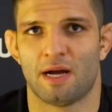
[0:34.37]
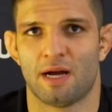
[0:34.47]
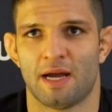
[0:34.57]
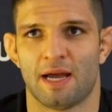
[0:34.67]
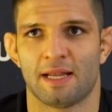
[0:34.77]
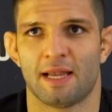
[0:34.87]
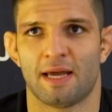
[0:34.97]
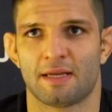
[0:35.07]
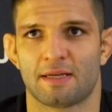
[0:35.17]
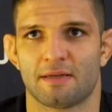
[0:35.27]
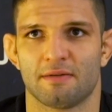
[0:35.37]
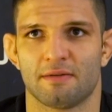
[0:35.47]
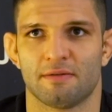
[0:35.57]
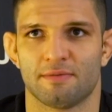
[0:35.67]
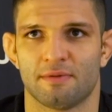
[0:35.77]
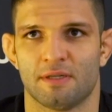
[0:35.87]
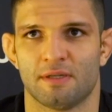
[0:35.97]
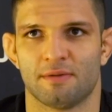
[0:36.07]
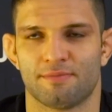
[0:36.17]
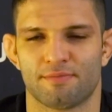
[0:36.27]
I had like
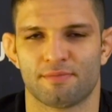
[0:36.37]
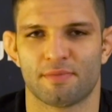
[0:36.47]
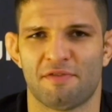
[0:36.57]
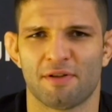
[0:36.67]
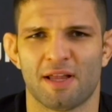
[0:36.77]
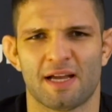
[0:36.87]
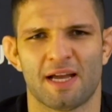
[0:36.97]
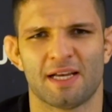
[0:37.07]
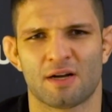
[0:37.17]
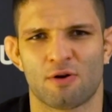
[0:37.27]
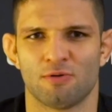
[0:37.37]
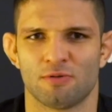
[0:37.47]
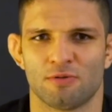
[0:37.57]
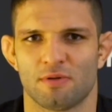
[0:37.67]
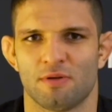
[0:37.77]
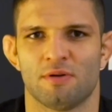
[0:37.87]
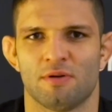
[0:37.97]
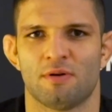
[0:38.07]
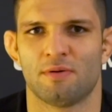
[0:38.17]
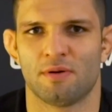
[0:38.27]
uh, I felt like I had a cold, you
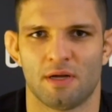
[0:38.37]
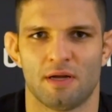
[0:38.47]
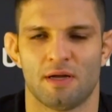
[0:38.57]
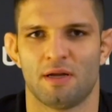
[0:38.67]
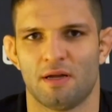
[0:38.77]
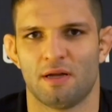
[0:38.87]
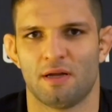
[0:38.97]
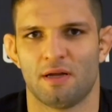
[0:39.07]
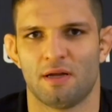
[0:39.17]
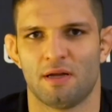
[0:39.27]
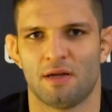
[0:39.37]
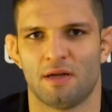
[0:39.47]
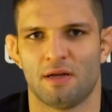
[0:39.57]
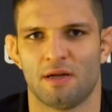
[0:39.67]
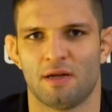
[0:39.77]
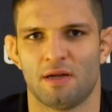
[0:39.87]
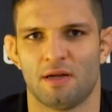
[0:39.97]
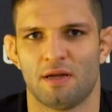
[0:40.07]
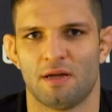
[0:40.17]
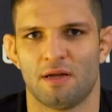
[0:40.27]
know, uh, fatigue,
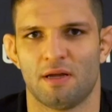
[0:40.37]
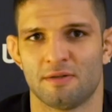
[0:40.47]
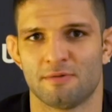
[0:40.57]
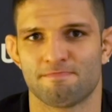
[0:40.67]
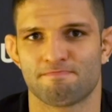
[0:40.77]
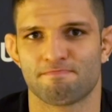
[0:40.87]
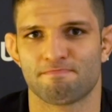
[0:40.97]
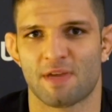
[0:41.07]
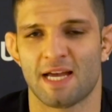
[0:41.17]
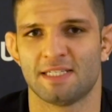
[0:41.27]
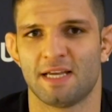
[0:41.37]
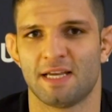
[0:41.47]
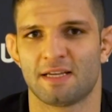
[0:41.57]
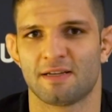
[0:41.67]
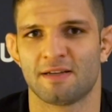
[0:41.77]
uh, headache.